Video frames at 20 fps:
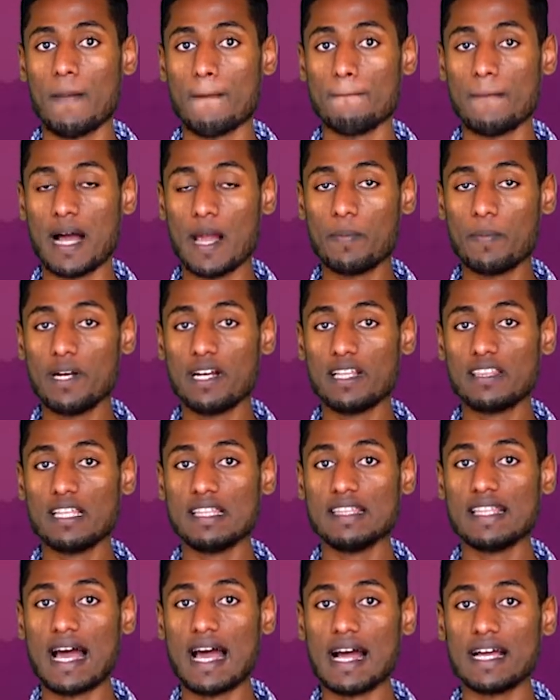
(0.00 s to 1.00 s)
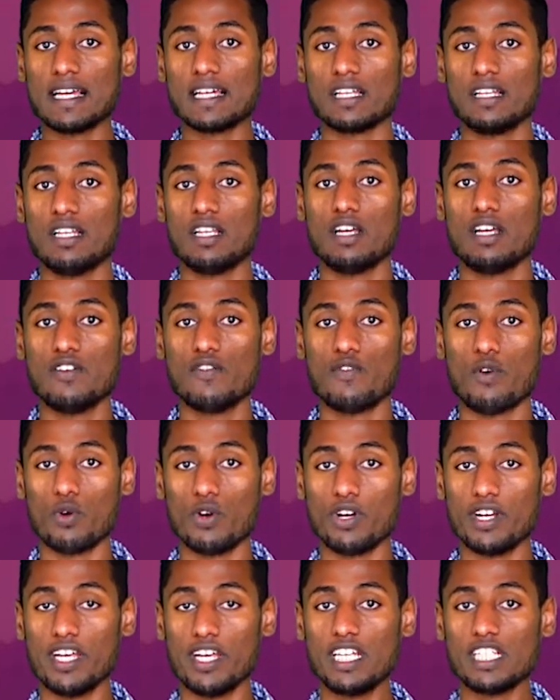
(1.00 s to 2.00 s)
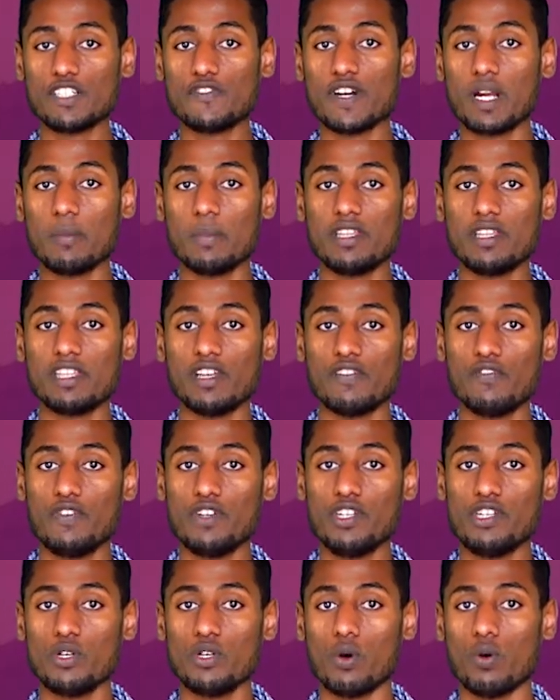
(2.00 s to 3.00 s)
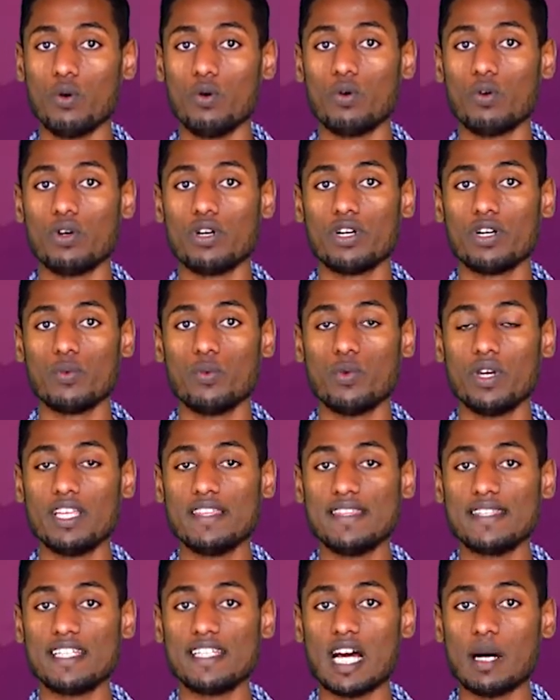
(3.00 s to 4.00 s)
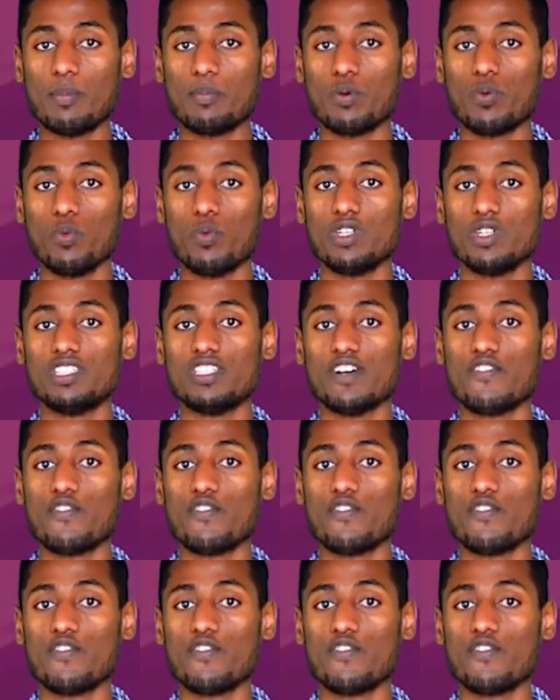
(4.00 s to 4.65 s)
By predicting the ankle for each frame in the video, we ended up with the